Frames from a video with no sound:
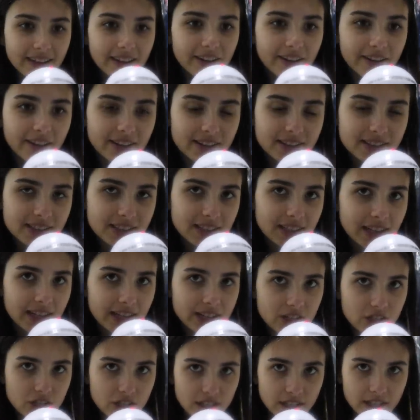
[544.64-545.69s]
across the
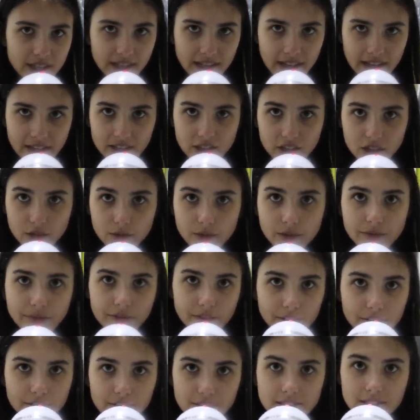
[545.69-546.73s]
nation and
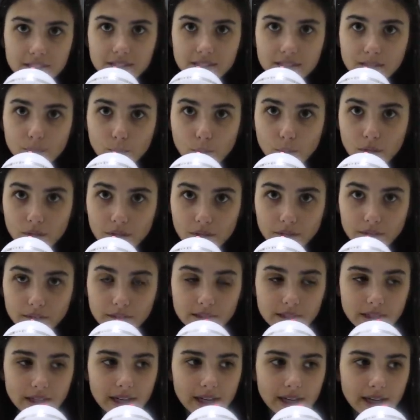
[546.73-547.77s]
universe,
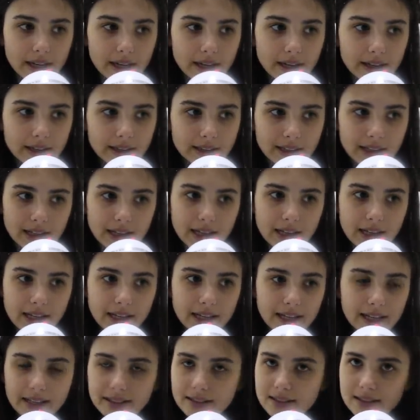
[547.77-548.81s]
world, and
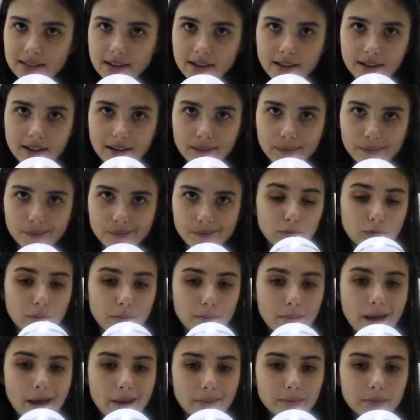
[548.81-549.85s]
it's not.
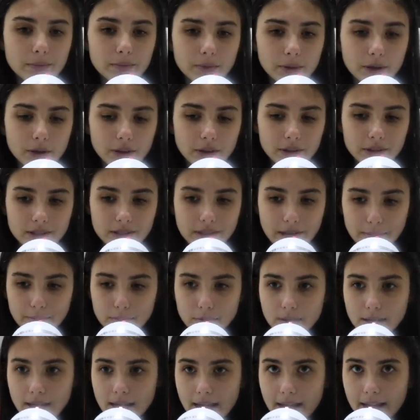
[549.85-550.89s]
Remember the
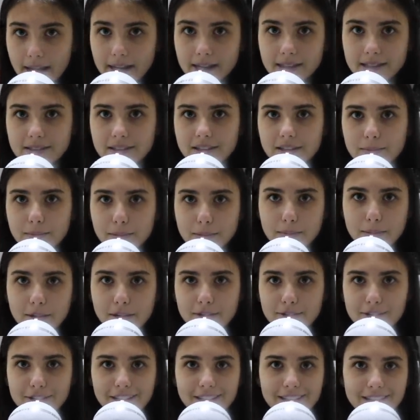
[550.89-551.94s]
times we had is gonna be
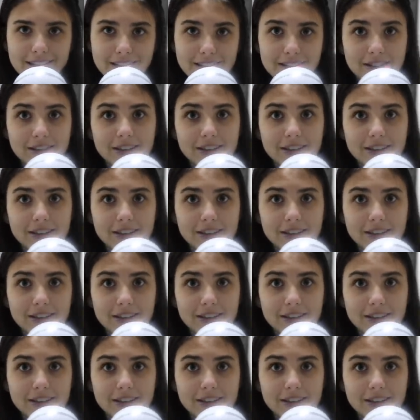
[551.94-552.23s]
better than this